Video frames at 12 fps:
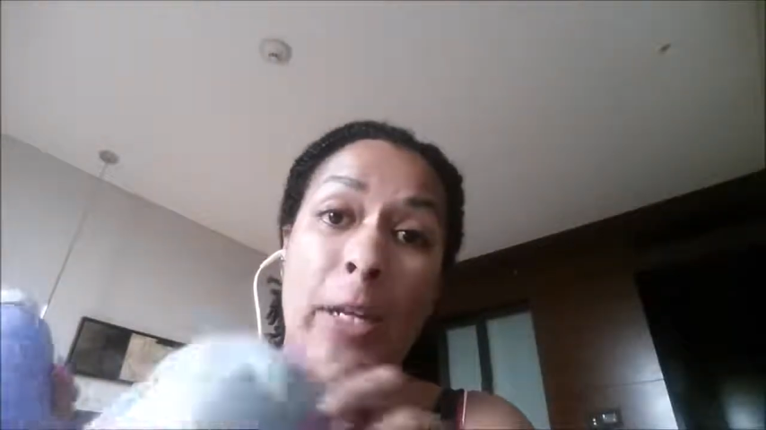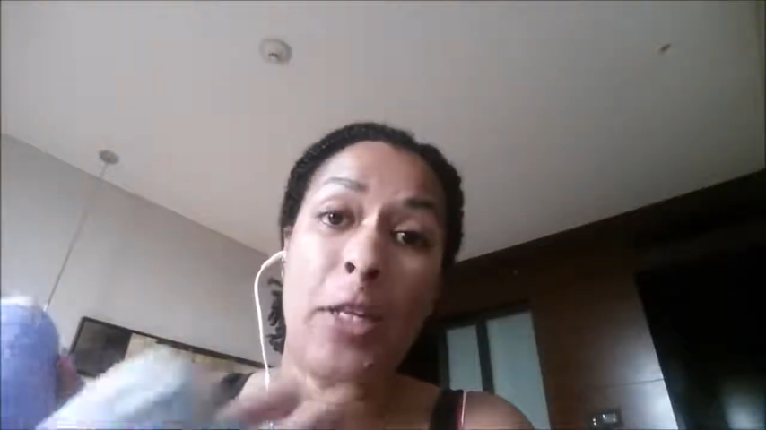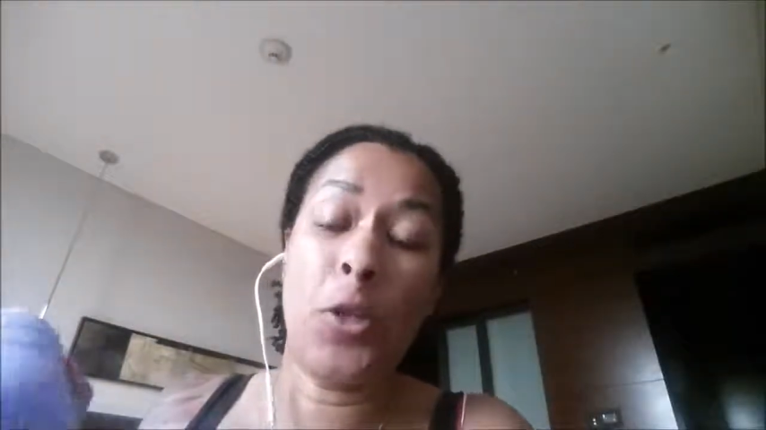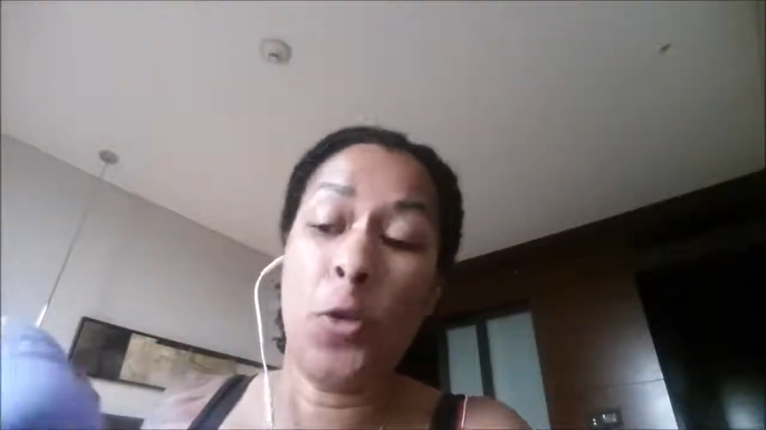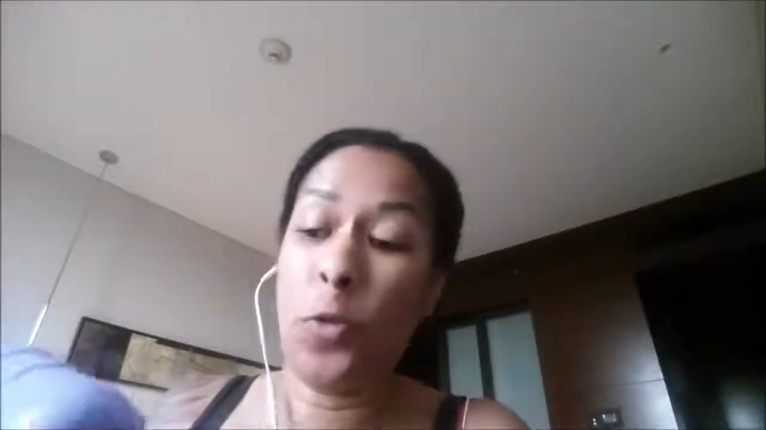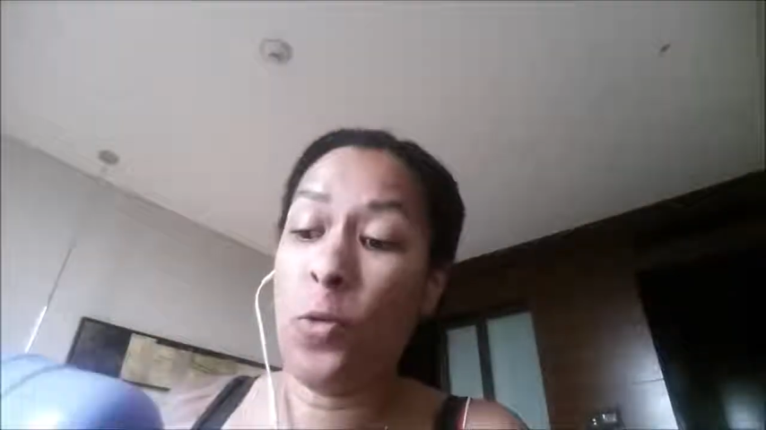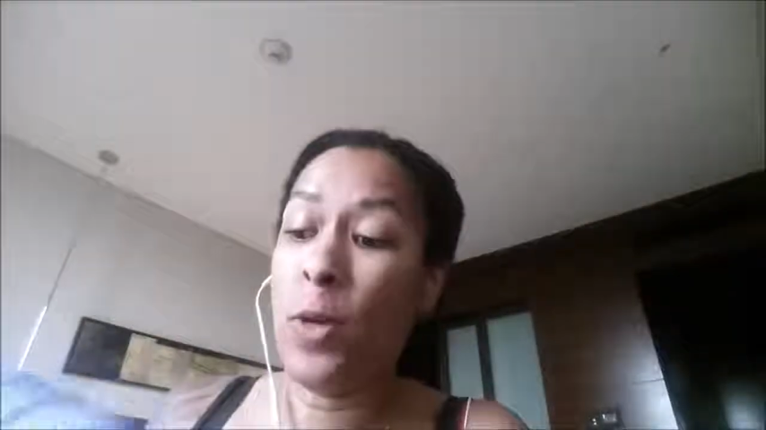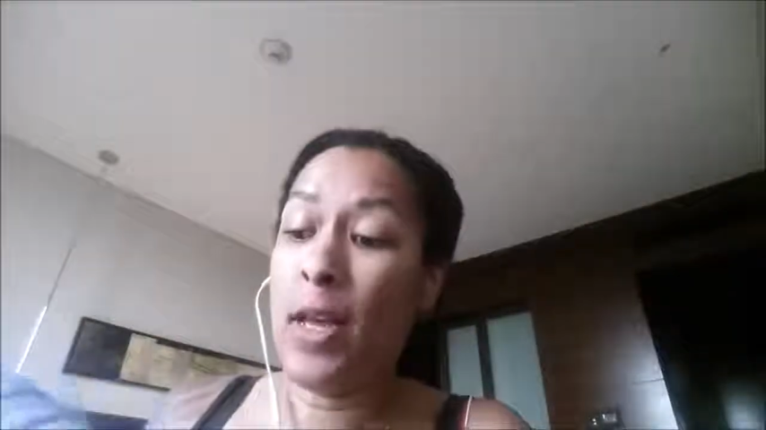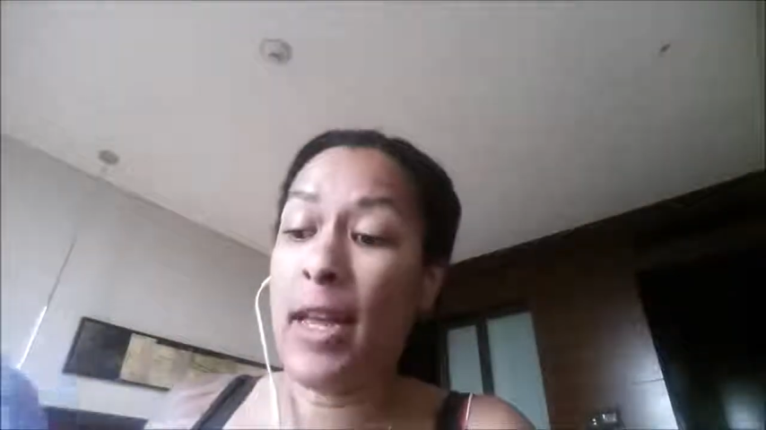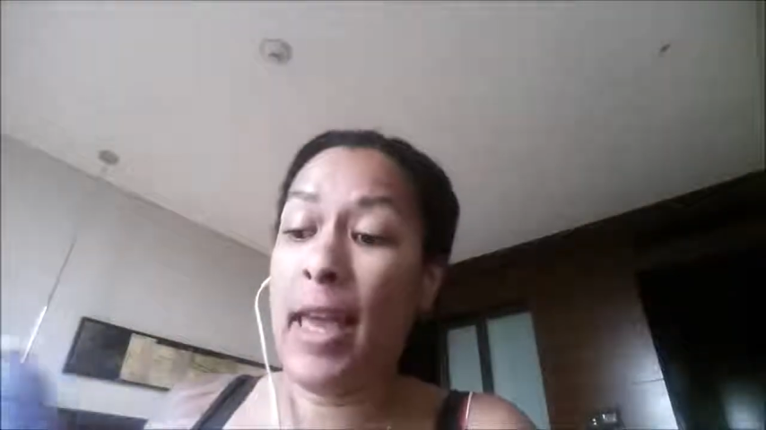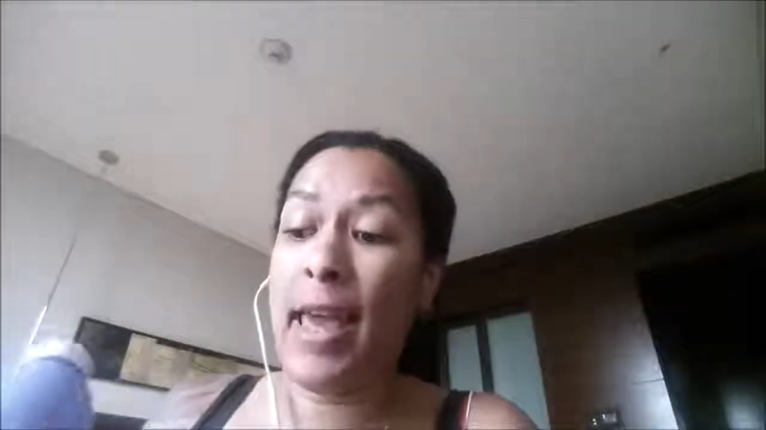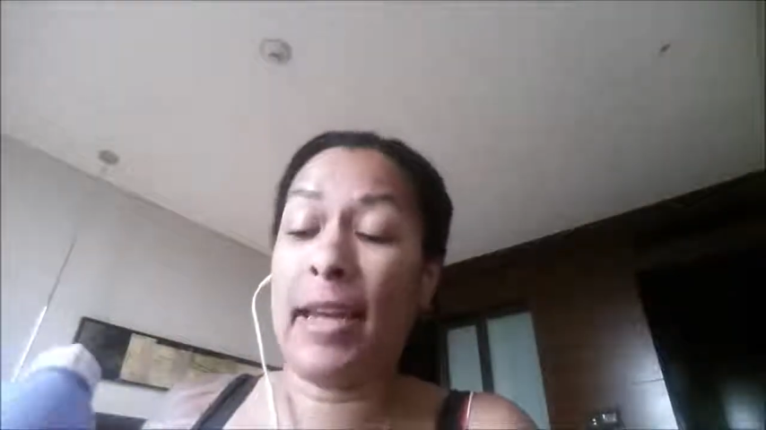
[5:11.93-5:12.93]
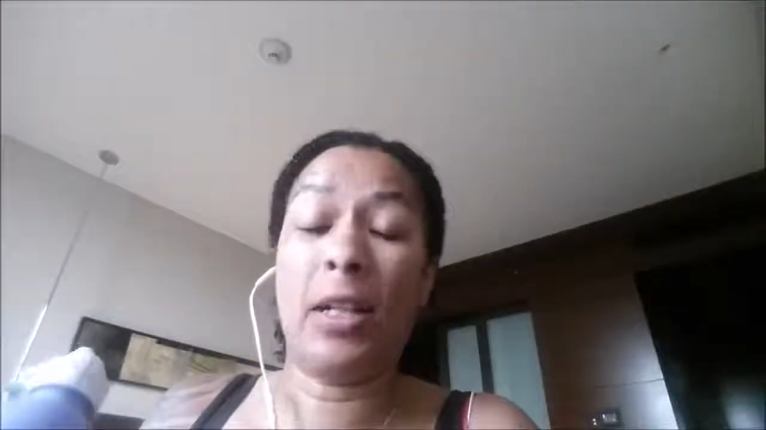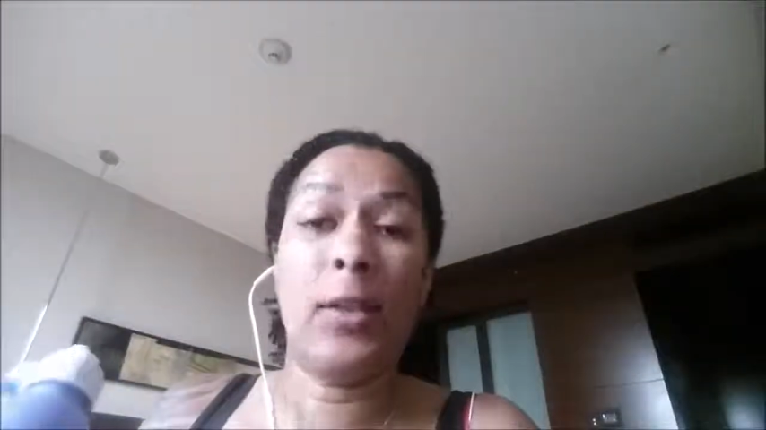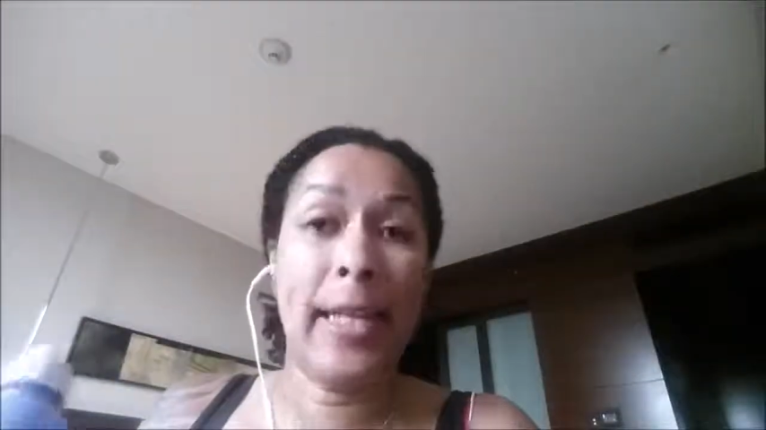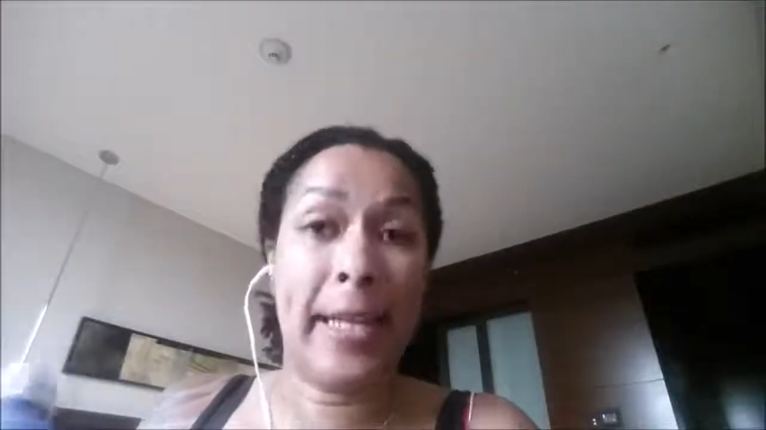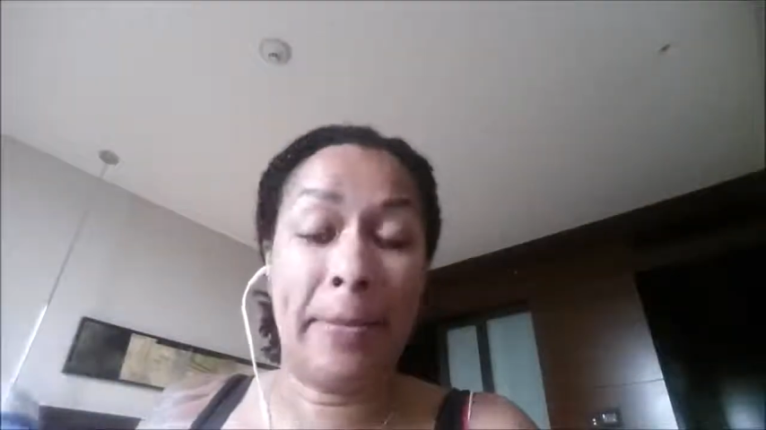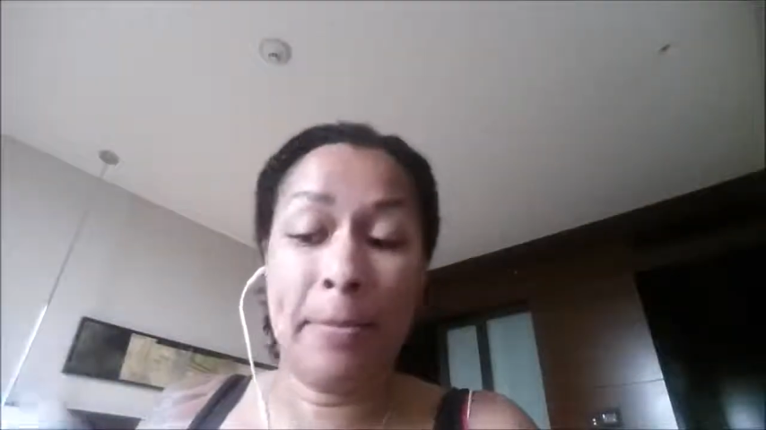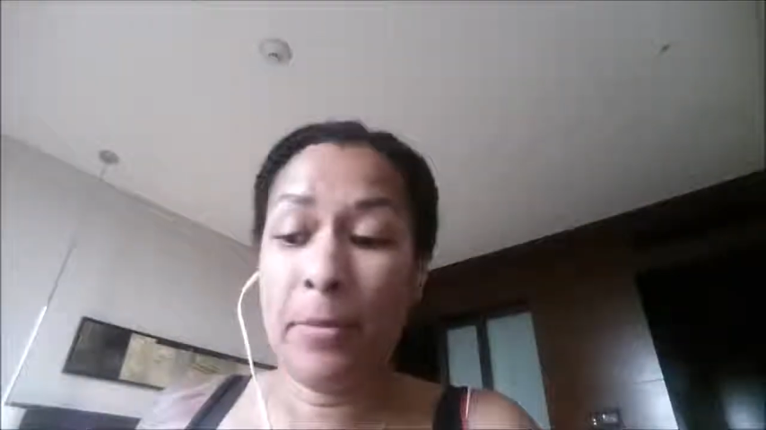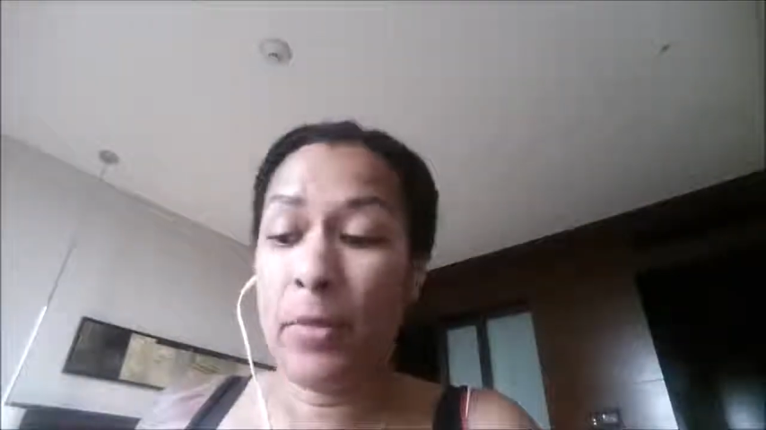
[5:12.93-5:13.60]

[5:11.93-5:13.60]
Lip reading: into and clean.